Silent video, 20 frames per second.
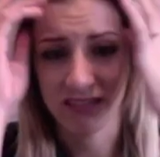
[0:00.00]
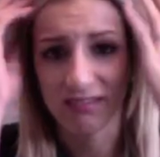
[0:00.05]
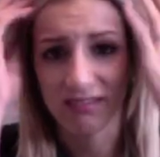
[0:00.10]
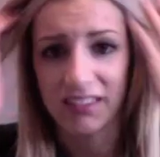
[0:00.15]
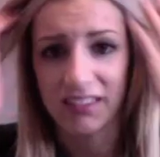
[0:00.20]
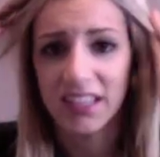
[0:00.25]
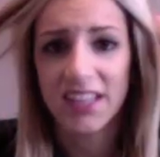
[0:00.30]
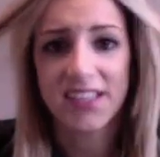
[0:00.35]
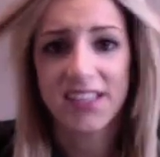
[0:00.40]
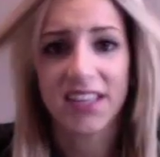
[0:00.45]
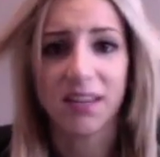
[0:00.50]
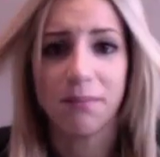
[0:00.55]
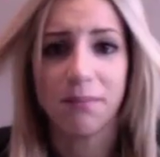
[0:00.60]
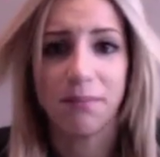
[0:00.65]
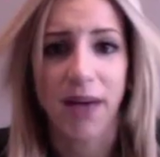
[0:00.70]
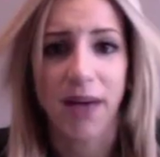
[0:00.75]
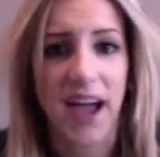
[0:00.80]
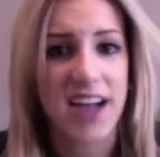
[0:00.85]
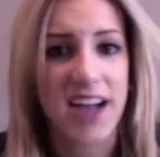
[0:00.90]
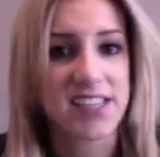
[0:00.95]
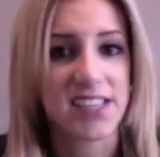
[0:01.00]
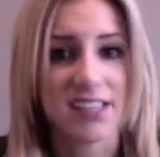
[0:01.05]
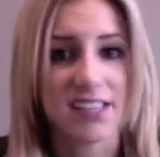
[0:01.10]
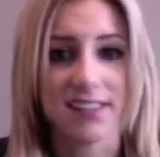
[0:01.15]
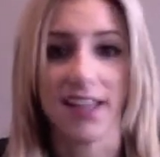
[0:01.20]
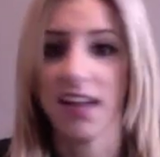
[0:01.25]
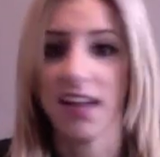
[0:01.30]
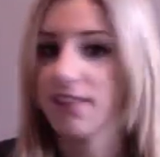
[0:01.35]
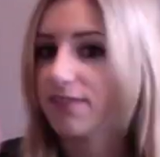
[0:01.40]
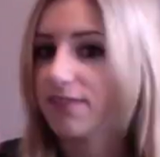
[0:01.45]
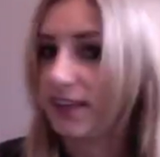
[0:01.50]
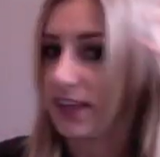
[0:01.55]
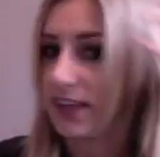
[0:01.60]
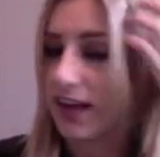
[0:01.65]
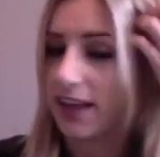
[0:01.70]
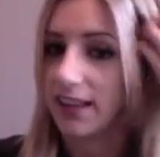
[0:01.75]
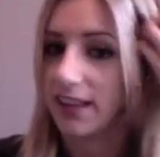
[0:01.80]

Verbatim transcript: it's like back to life again.